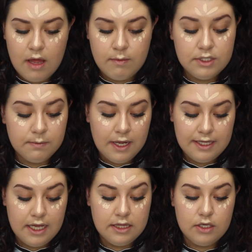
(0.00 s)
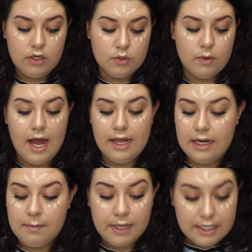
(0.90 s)
I'm just applying that in the usual
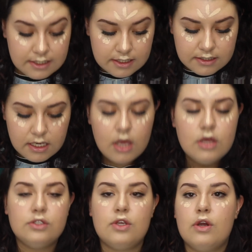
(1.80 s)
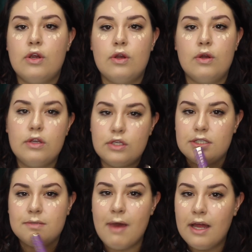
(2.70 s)
highlighting places, so
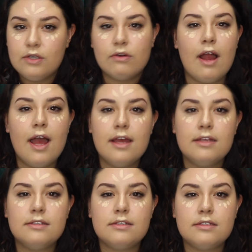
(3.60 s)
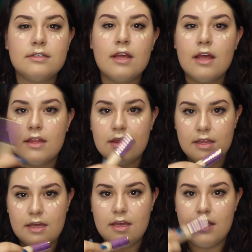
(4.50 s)
just my under eyes,
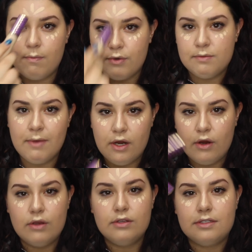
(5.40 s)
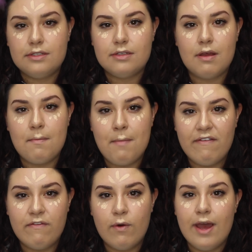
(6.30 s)
the bridge of my nose,
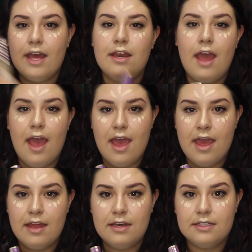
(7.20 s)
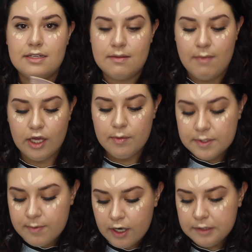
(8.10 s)
my forehead and my
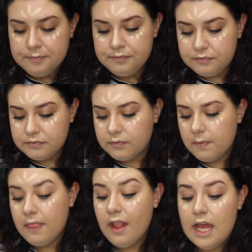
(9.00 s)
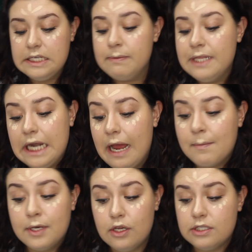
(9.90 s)
cupid's bow. And to blend that out,
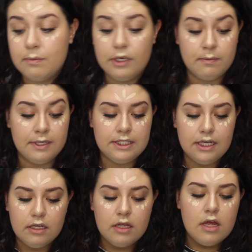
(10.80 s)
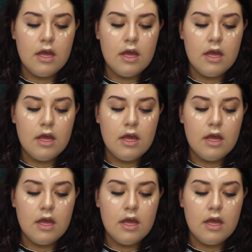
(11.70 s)
I'm going to use a beauty blender.